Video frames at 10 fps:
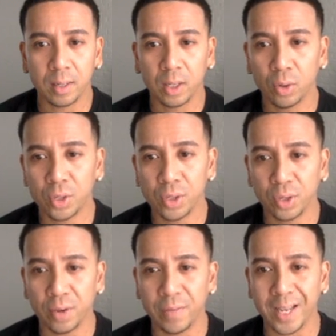go to your
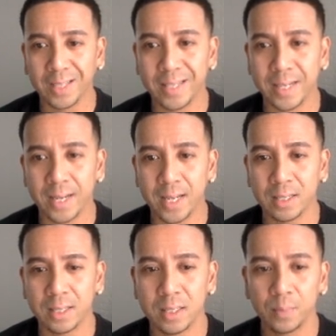advanced
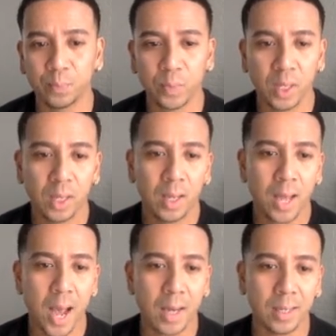DNS,
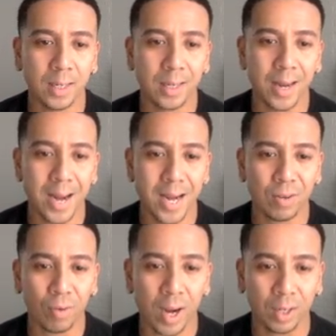add in an A
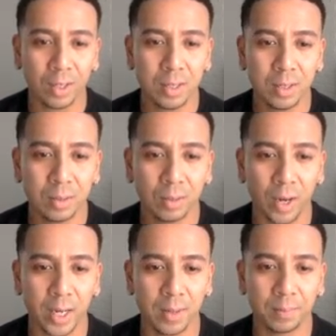record,
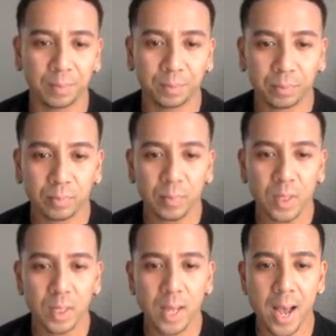right?
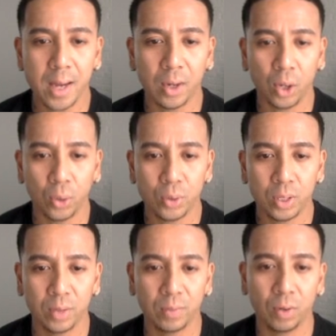Add a host
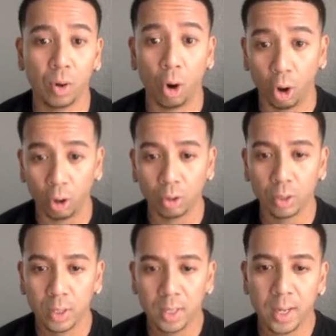of all,
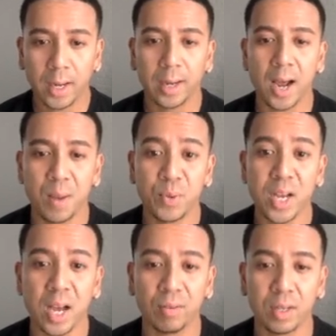and then the IP
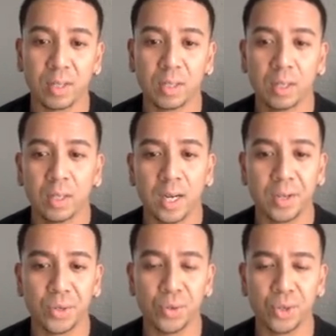address
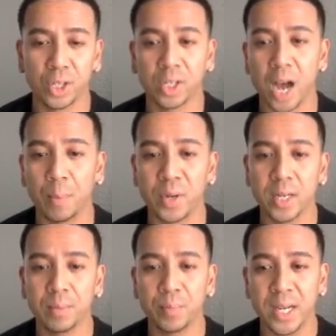that you just
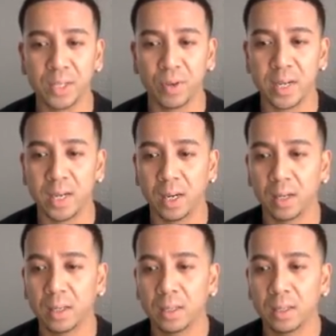copied, paste right there,